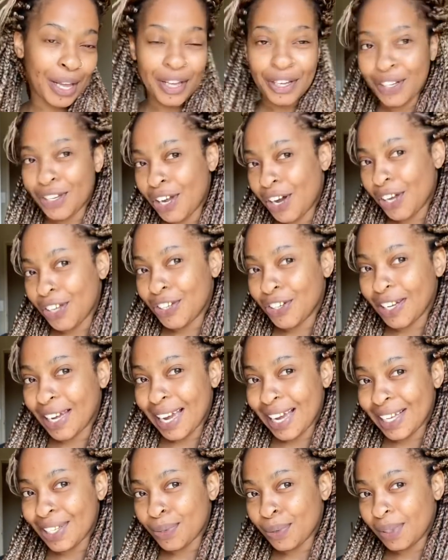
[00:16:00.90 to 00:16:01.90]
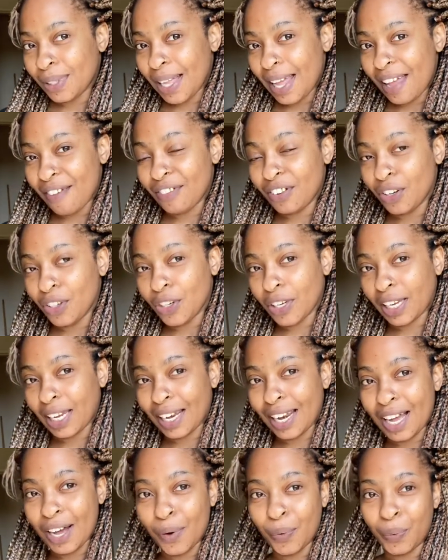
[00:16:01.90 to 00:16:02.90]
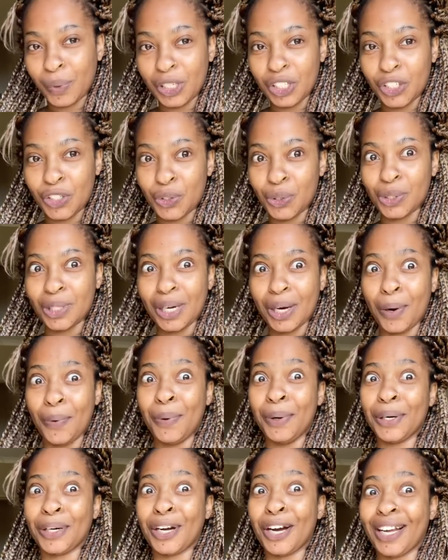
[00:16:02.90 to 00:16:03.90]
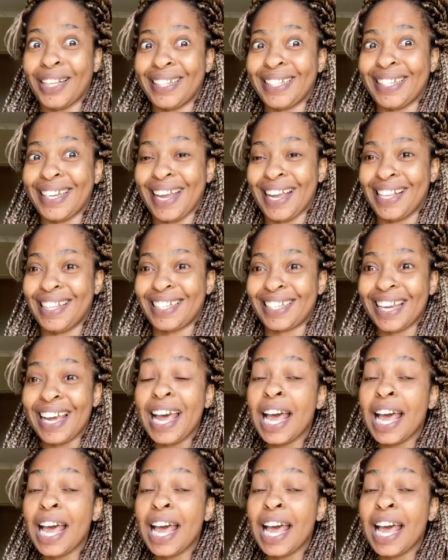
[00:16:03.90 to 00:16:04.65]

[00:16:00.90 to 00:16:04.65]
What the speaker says: yeah, you guys will have a look at how we shoot our content.